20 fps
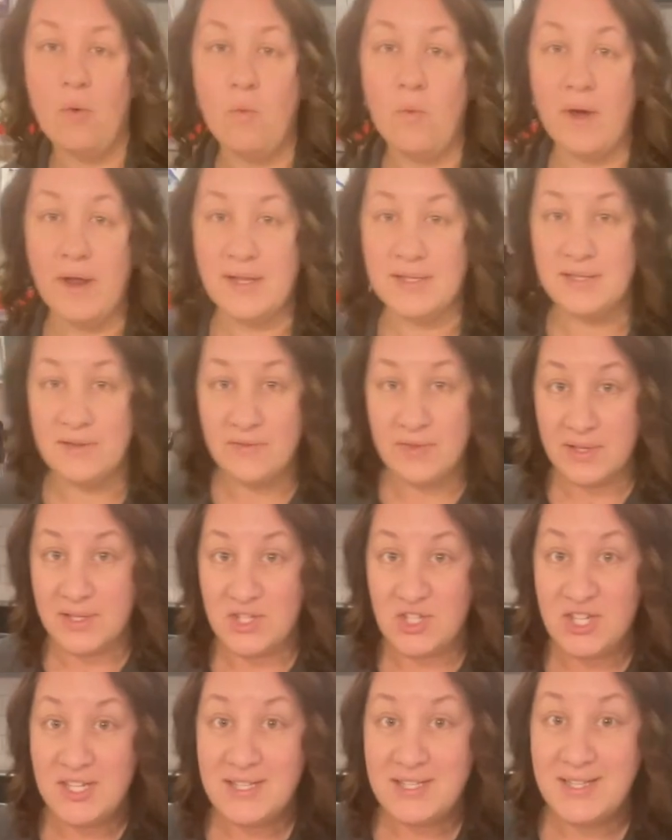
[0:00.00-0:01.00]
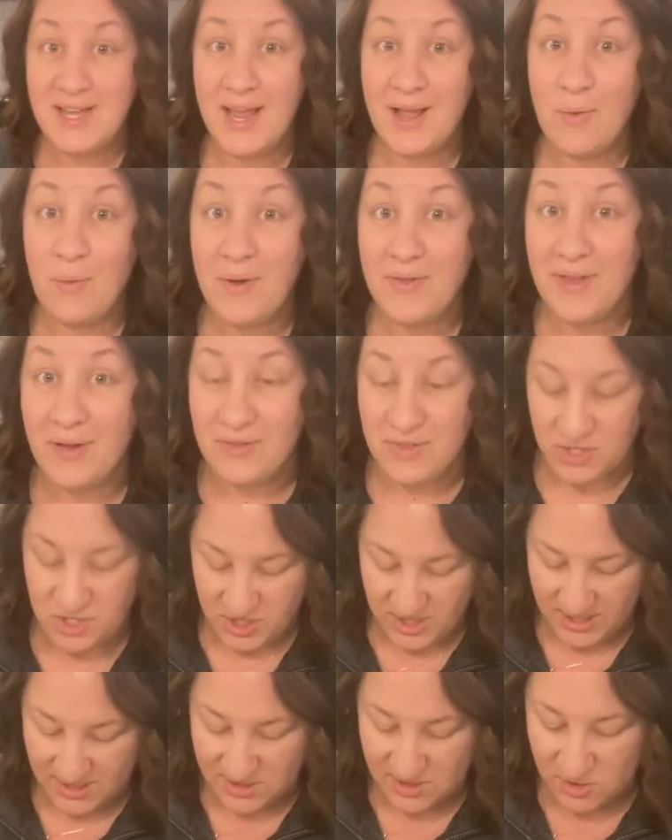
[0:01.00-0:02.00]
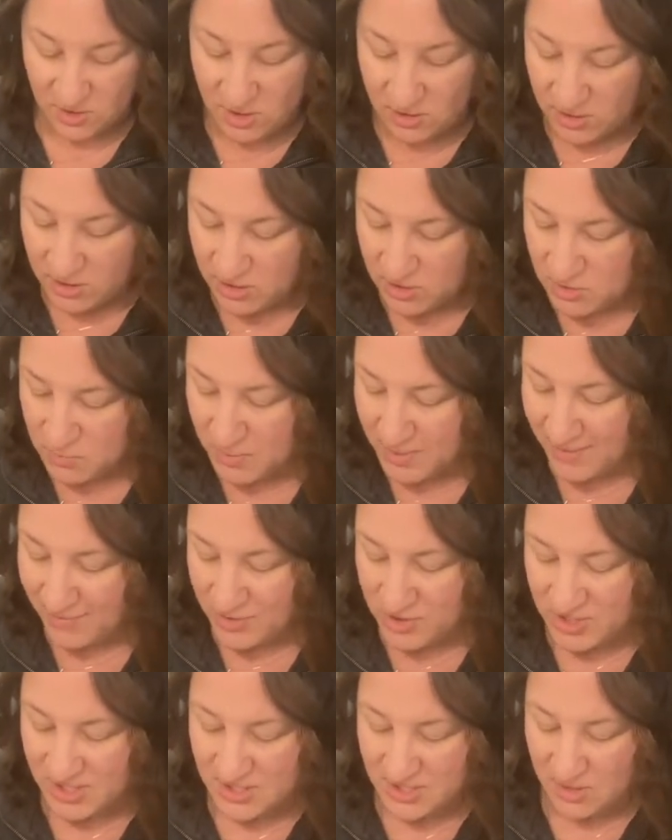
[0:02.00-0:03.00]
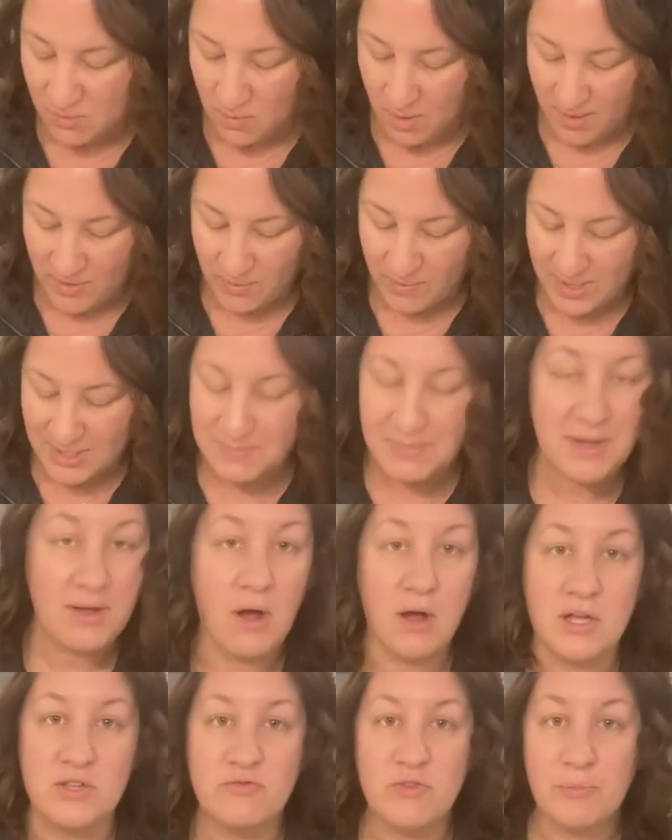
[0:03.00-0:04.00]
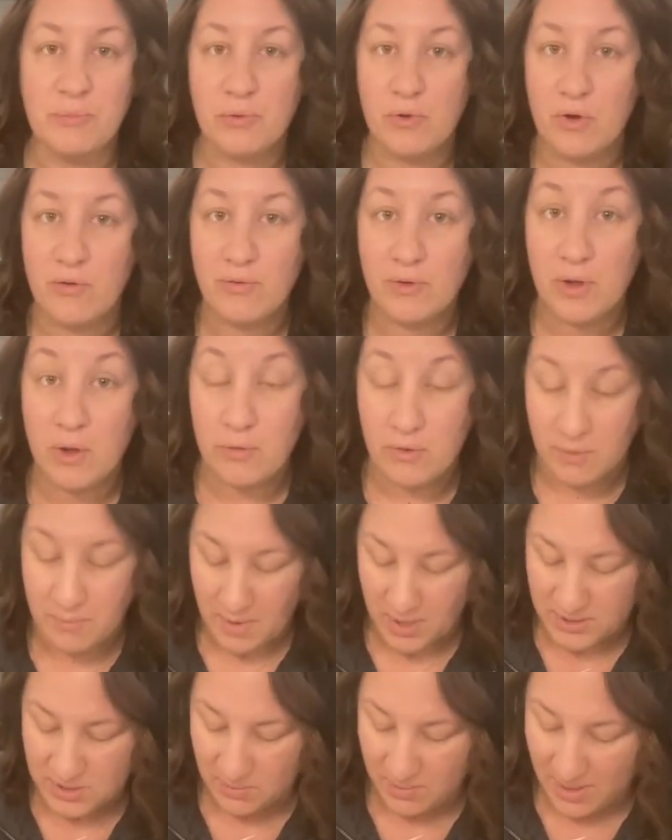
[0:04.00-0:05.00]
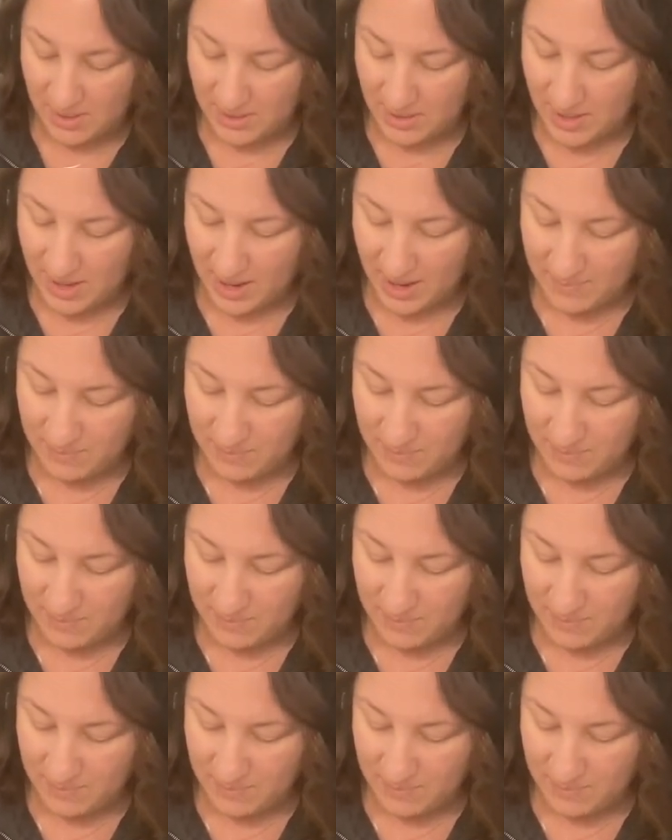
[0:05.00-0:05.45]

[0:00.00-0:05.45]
what is a Philly cheesesteak without the cheese? So you can use whatever cheese you want. The recipe calls for provolone or mozzarella. I'm